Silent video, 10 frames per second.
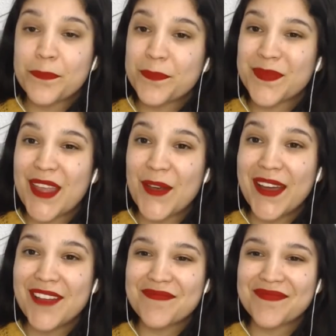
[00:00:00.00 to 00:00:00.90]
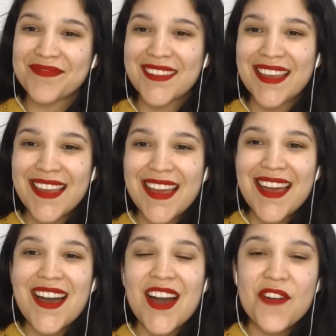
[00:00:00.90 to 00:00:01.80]
Okay?
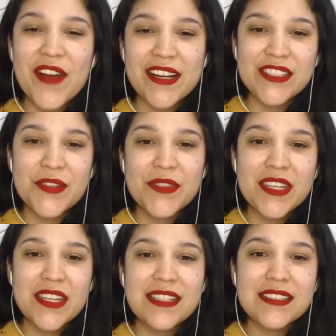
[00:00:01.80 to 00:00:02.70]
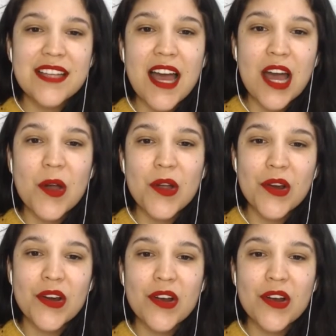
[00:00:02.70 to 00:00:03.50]
All right, so these are